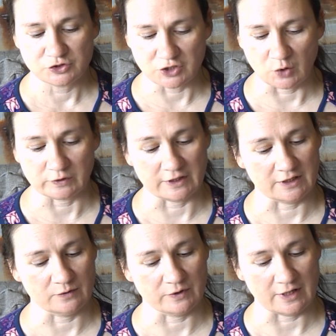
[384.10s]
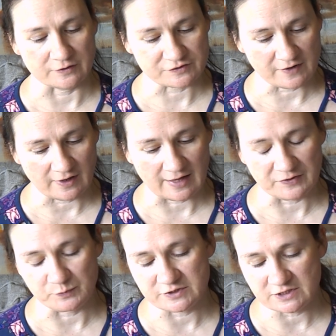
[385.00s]
Don't let anyone else fill
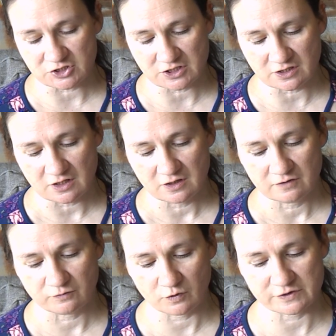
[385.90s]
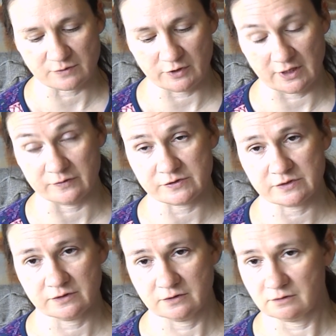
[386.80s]
out the petition for someone else.